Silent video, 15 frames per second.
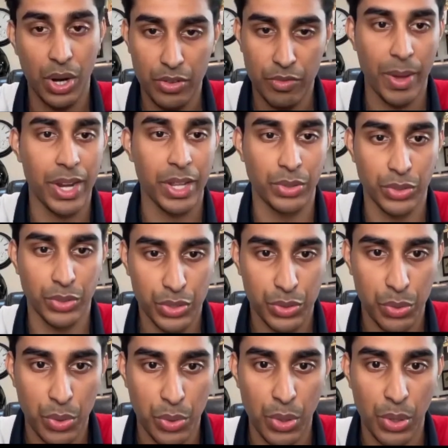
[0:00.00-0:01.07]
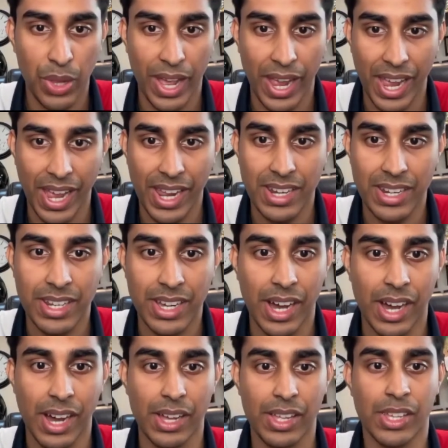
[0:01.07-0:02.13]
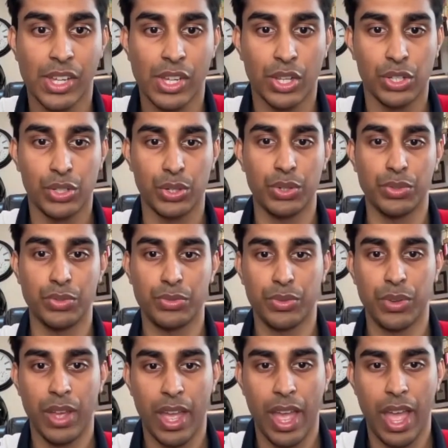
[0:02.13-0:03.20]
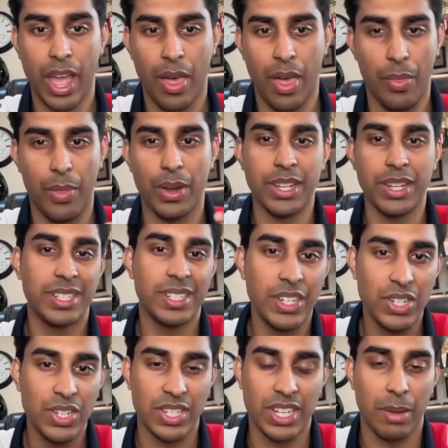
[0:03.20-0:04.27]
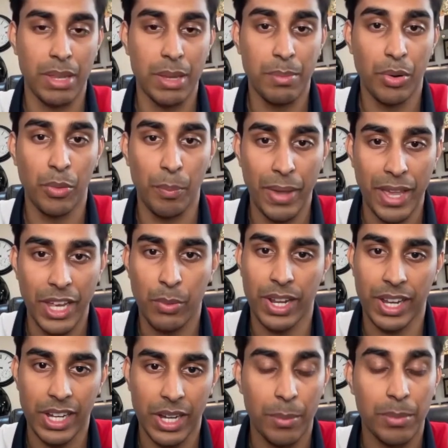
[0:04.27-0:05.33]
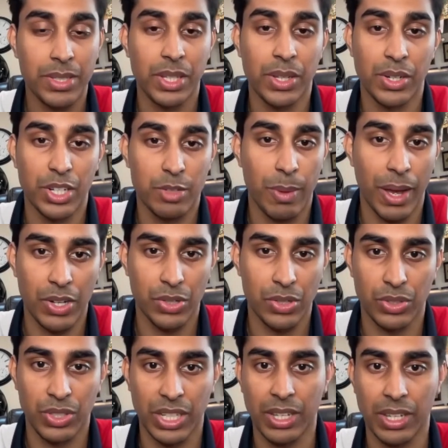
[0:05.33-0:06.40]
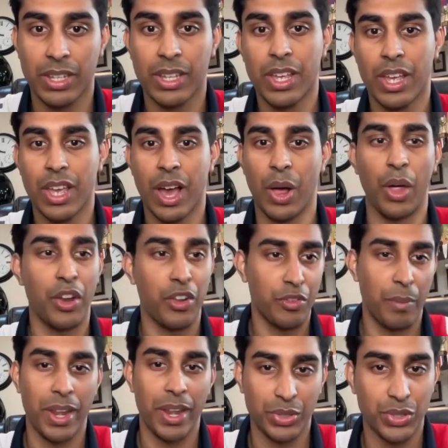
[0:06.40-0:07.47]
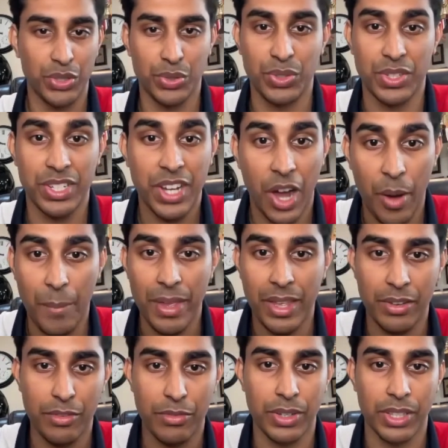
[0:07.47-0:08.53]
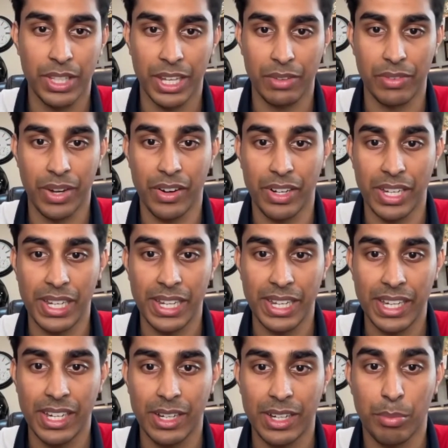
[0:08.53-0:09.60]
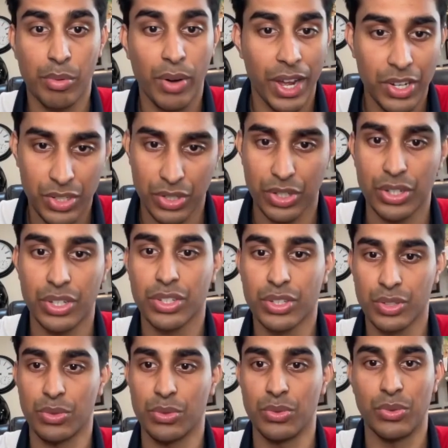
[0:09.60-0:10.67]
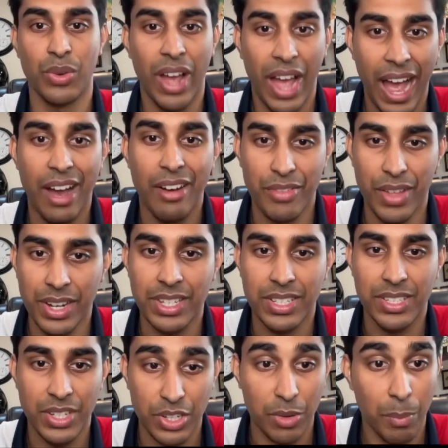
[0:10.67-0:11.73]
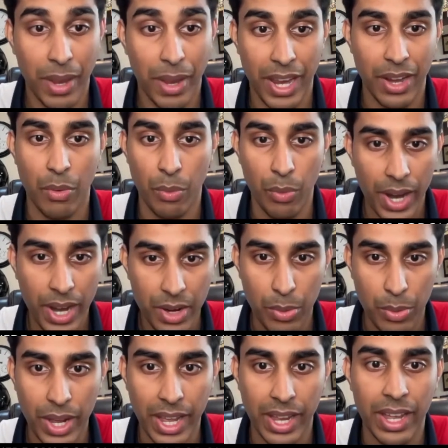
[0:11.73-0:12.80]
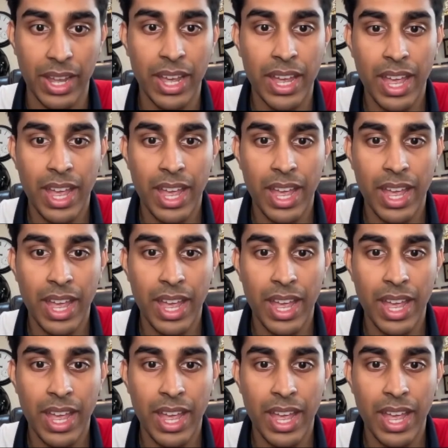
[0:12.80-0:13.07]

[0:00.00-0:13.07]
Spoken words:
of medical school, and sort of the decisions that people make when it comes to their specialty. A lot of medical students come in feeling very pressured to have that decision made right away.